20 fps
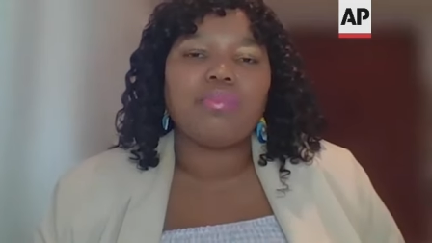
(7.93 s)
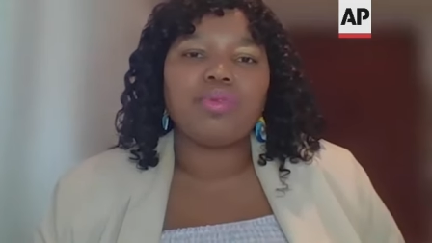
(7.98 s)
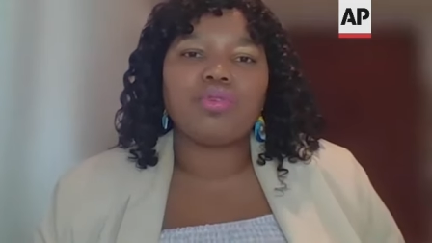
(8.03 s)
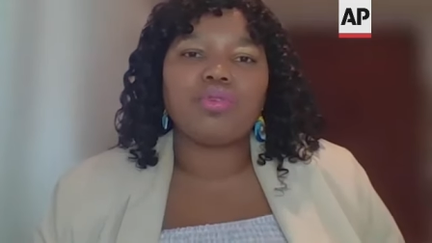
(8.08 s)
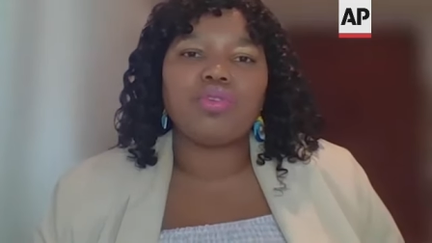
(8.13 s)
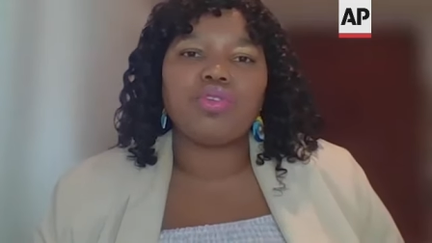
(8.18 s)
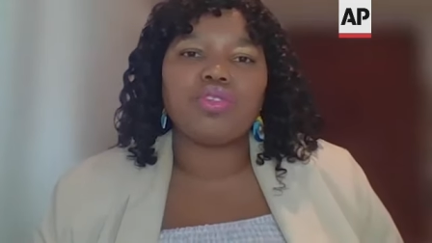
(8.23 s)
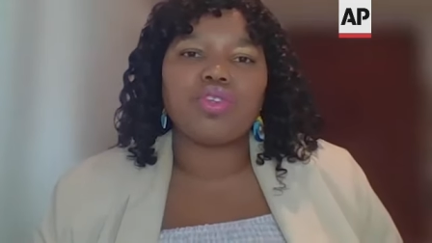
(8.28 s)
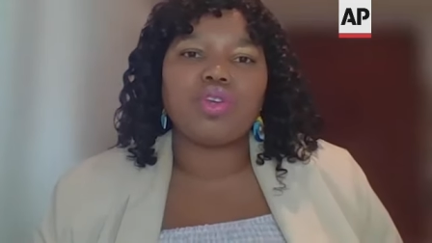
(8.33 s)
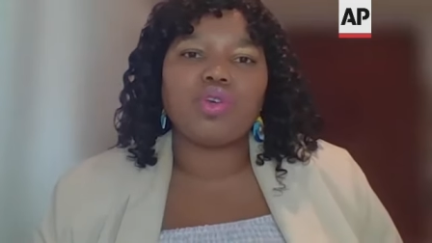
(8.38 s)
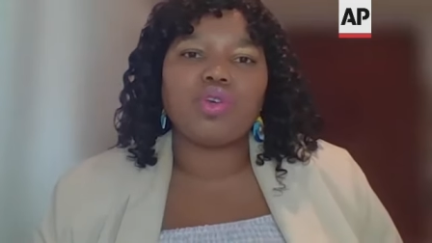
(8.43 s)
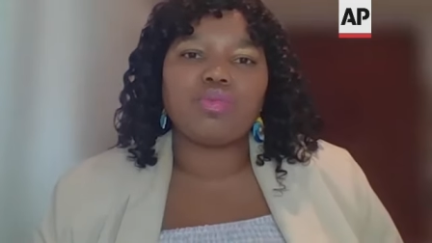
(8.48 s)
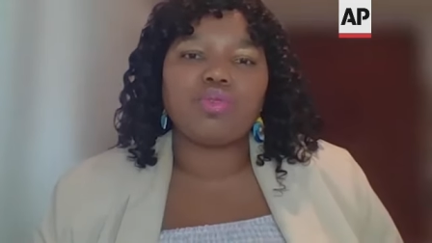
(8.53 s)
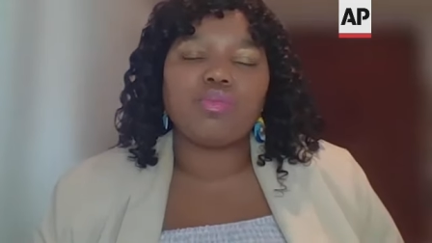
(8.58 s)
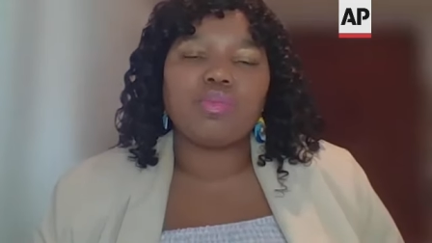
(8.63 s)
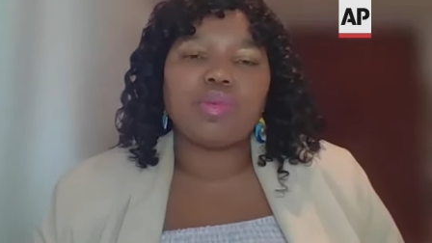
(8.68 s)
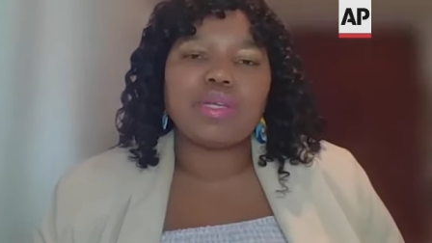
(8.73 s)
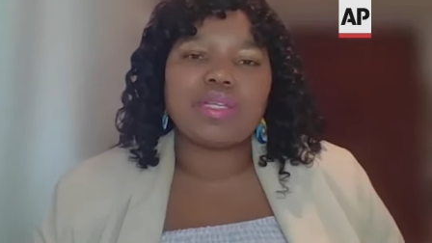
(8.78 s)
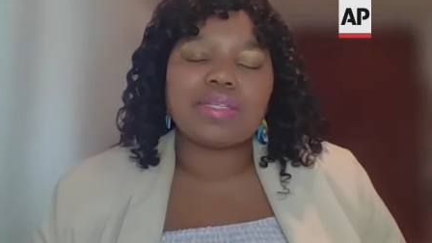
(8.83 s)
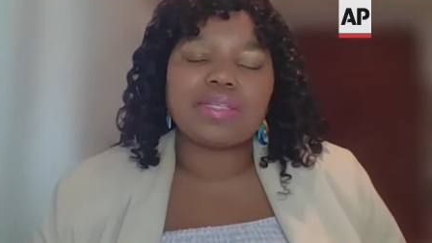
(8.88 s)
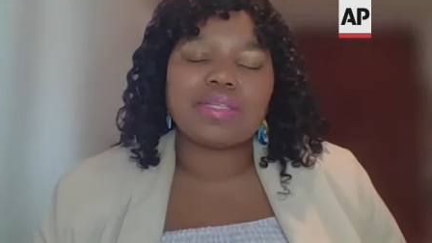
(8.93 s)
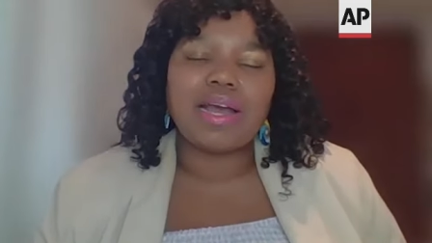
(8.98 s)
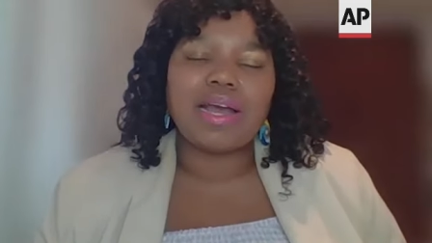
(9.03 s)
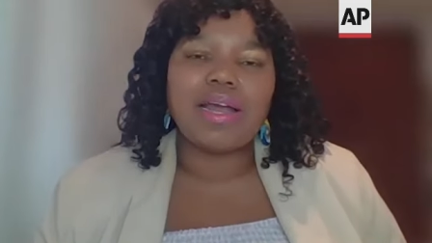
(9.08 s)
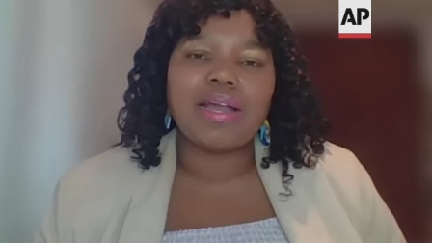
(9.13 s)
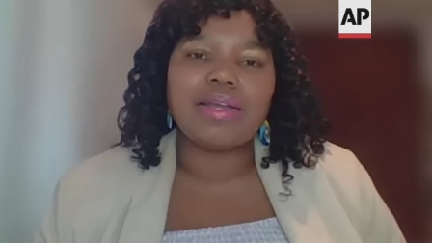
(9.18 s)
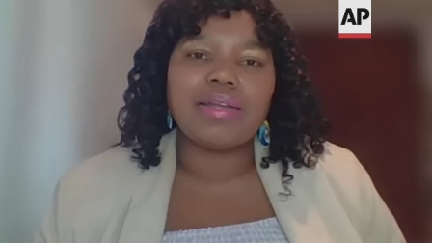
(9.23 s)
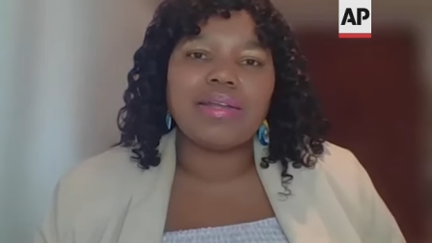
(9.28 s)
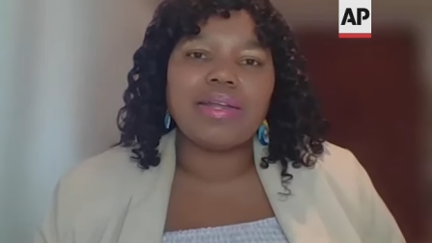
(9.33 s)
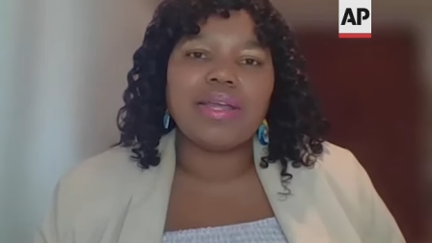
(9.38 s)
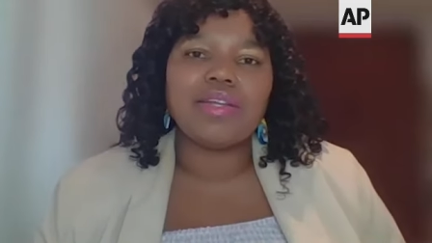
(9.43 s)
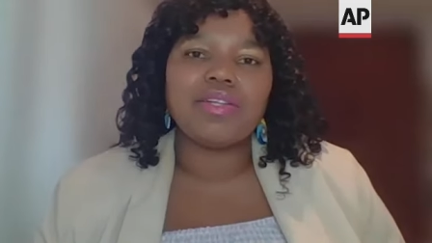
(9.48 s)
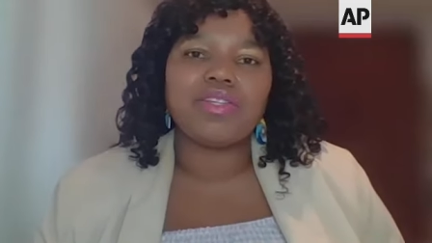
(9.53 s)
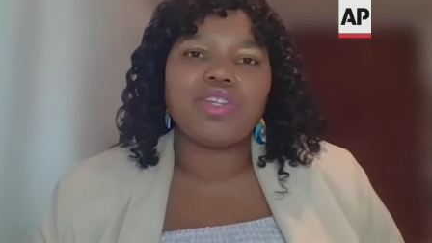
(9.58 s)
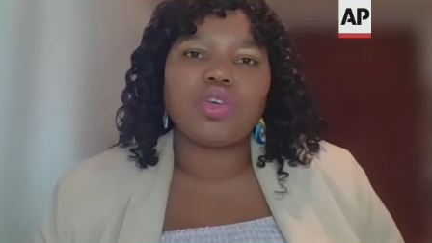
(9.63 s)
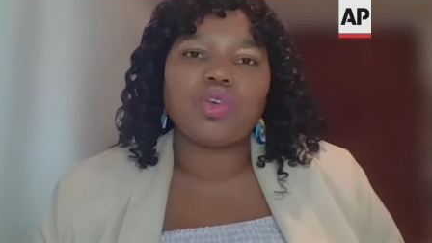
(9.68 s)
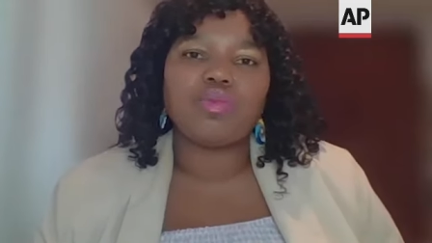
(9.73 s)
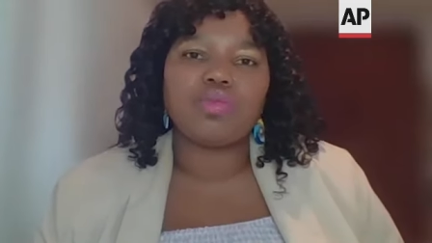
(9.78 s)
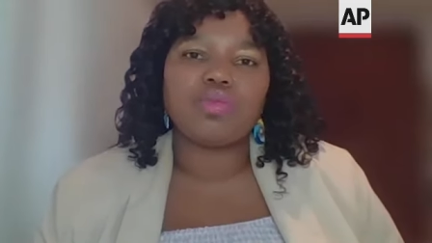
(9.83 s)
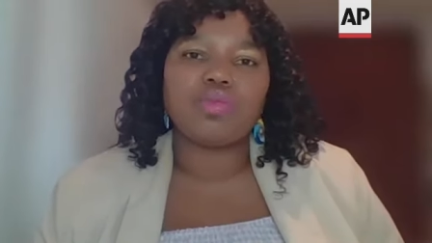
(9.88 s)
between Jacob Zuma's son
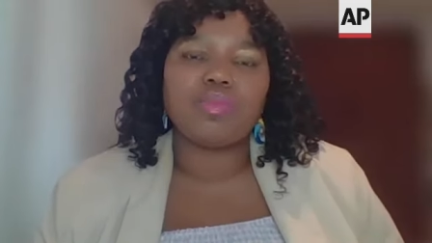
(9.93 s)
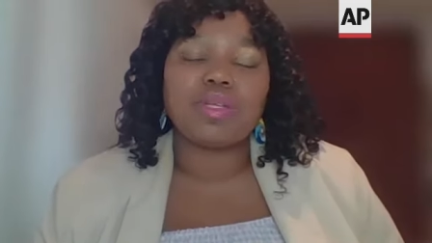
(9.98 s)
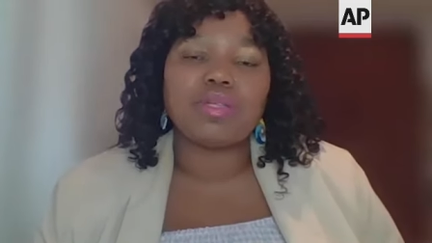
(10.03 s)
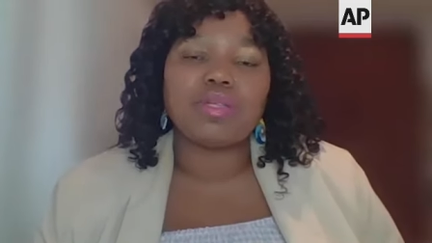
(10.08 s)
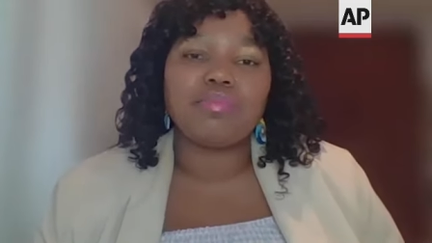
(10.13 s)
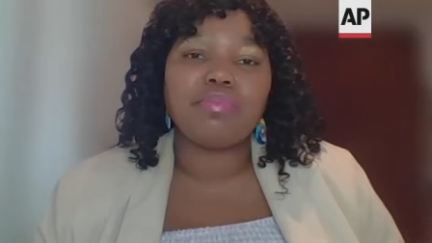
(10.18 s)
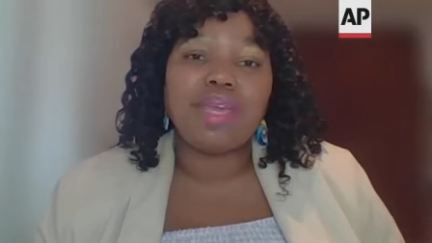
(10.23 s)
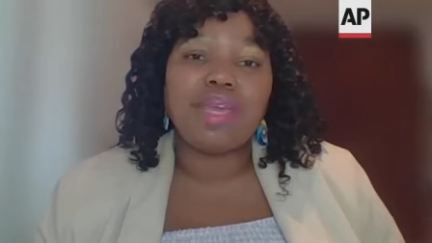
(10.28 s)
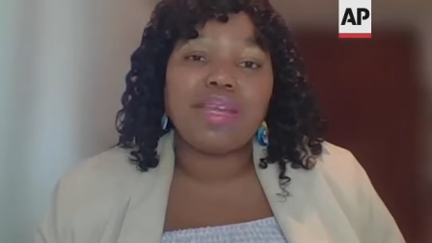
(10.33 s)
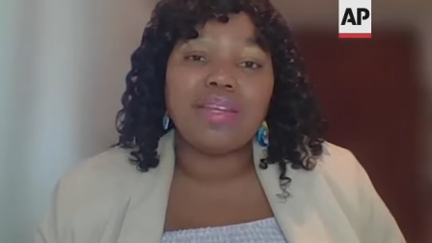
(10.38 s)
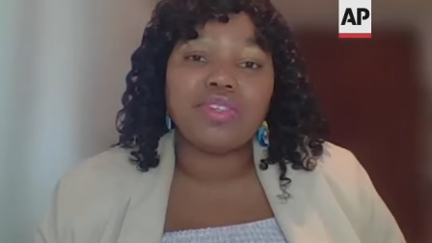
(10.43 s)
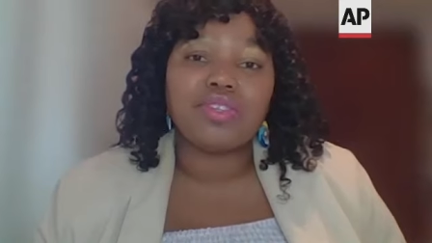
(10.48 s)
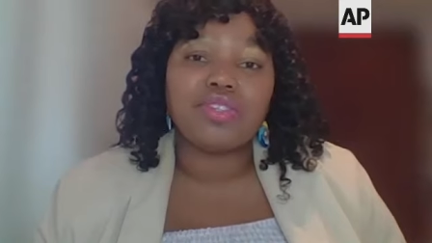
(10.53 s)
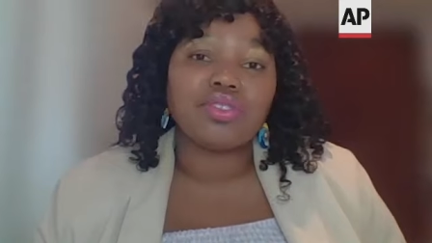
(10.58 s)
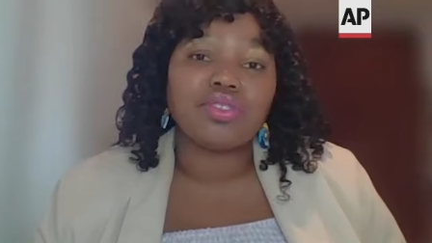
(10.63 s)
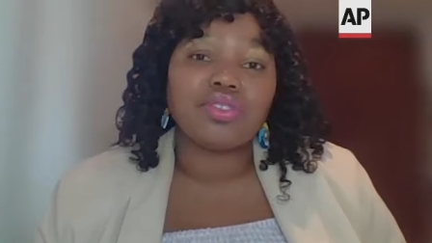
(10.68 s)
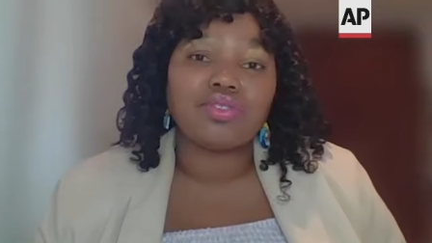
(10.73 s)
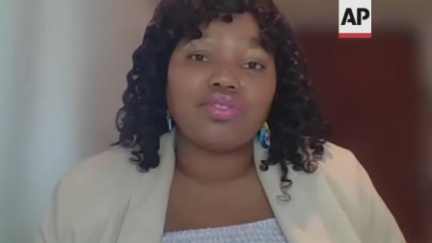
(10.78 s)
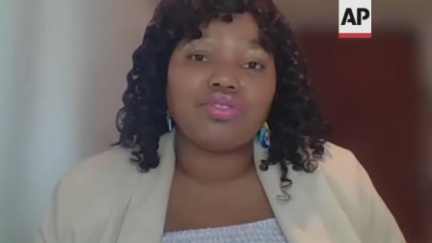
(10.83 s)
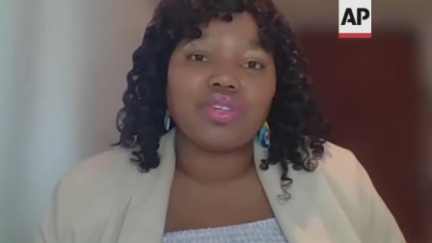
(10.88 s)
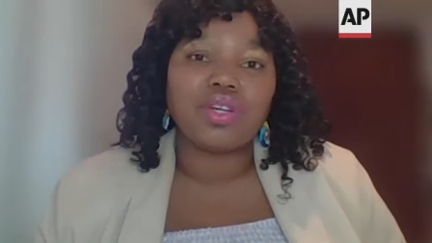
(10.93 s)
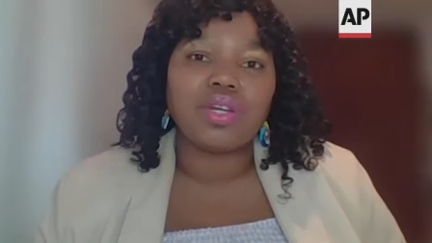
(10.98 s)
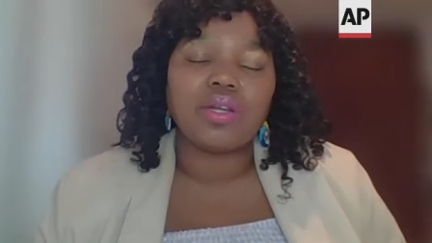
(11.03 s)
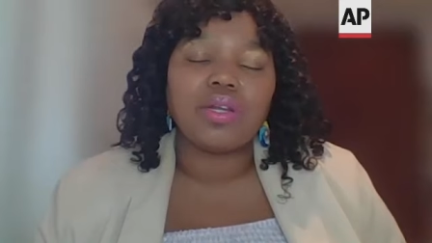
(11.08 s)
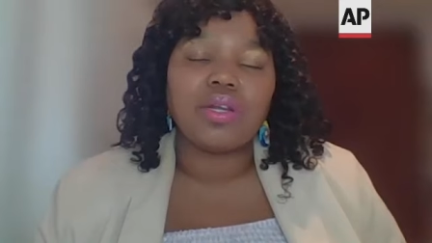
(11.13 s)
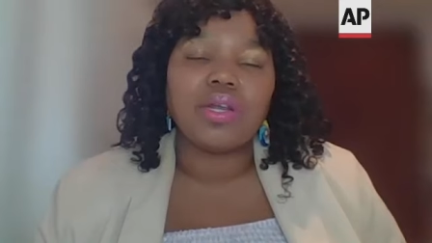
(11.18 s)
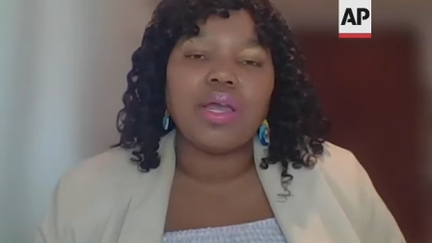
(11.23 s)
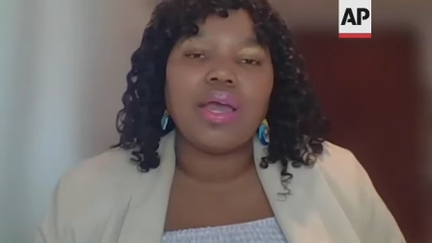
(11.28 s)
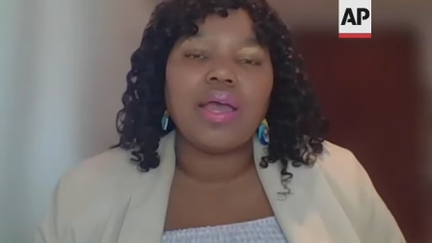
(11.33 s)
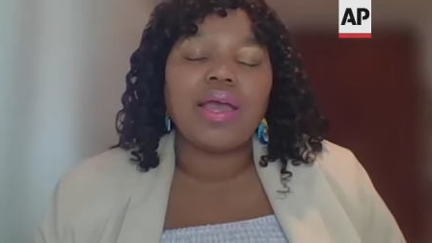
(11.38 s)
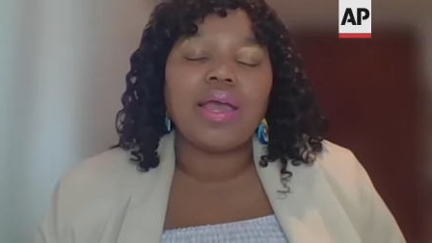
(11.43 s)
and Jacob Zuma's many children.